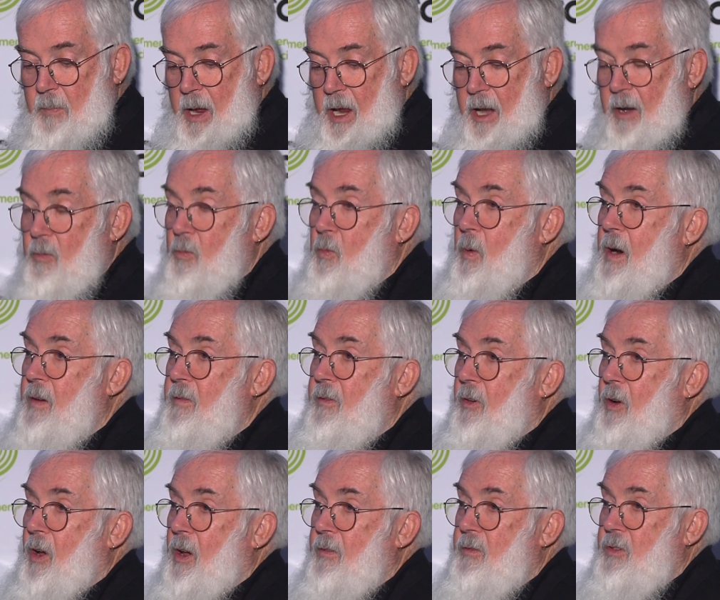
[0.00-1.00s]
pattern
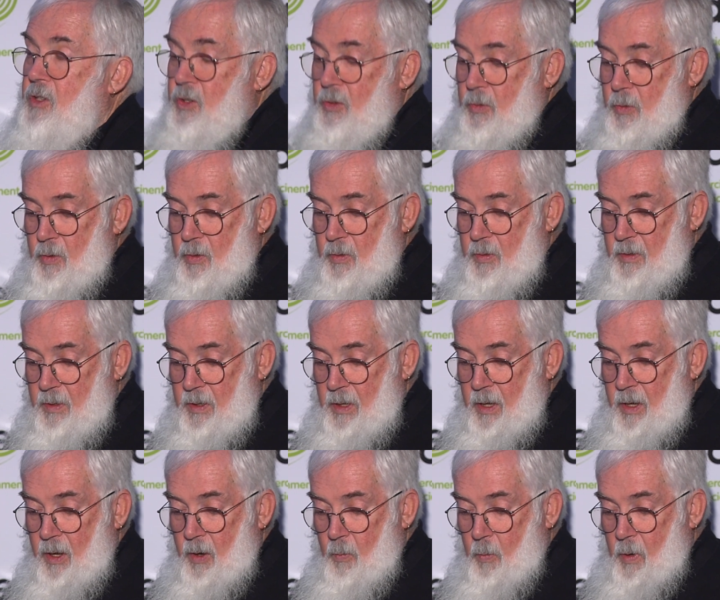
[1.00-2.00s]
152
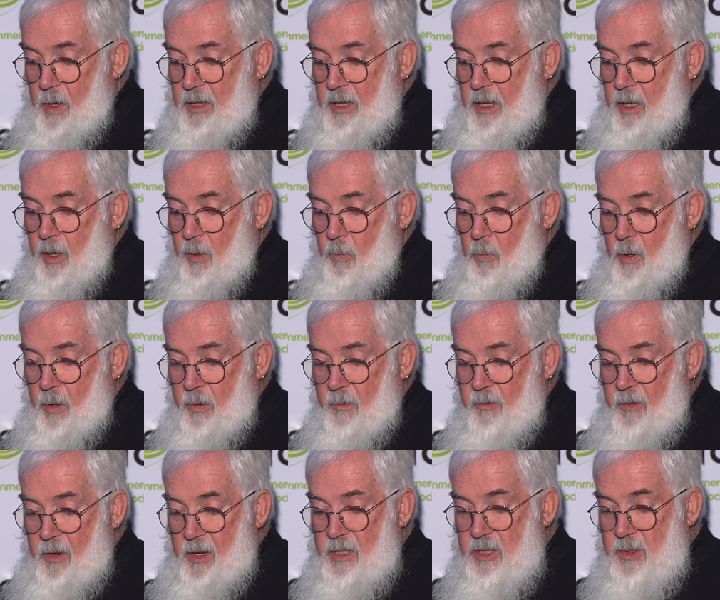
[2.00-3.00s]
1 kilowatt
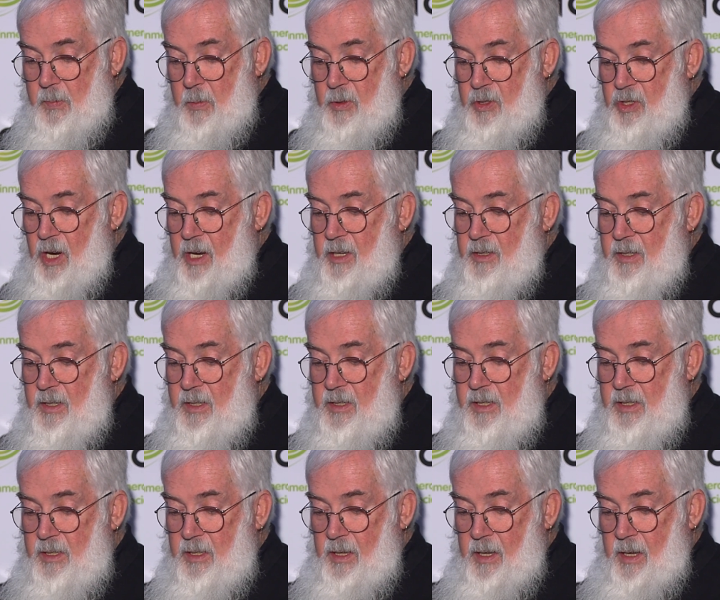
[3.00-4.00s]
effects
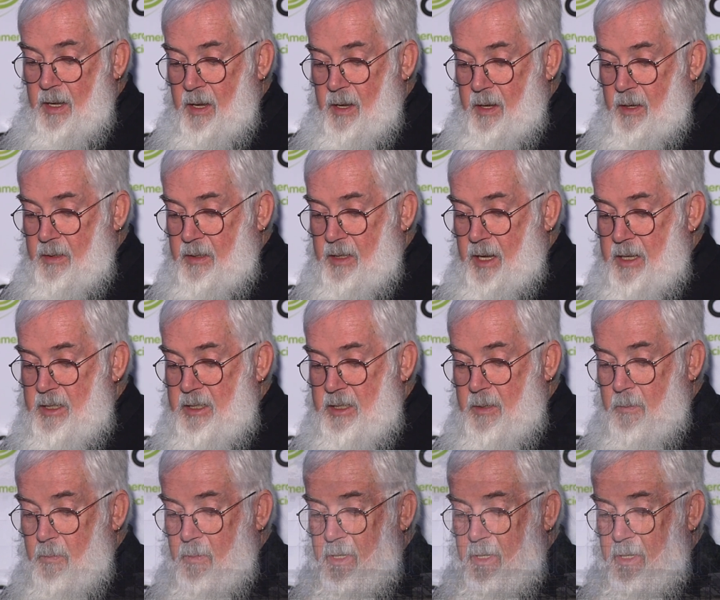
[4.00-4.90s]
projectors and custom